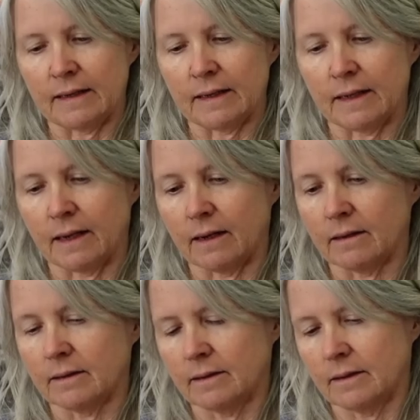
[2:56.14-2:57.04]
Yeah.
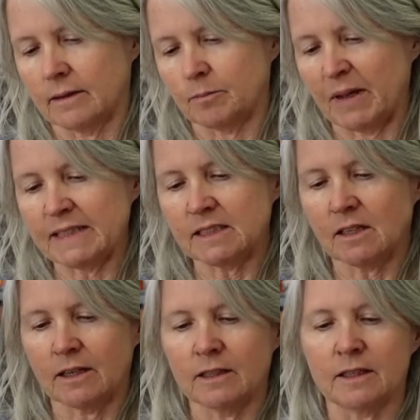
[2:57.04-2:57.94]
Based
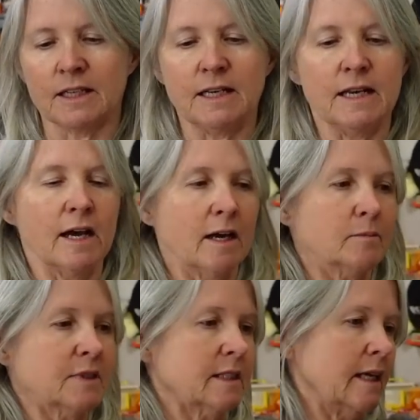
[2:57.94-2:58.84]
on the
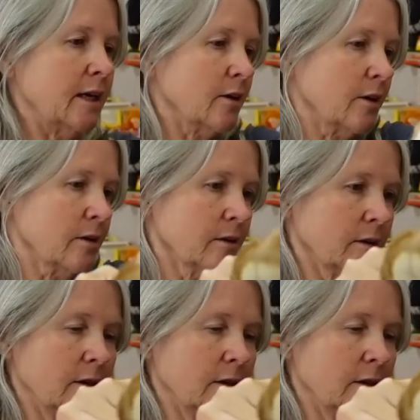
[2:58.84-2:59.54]
nubs here,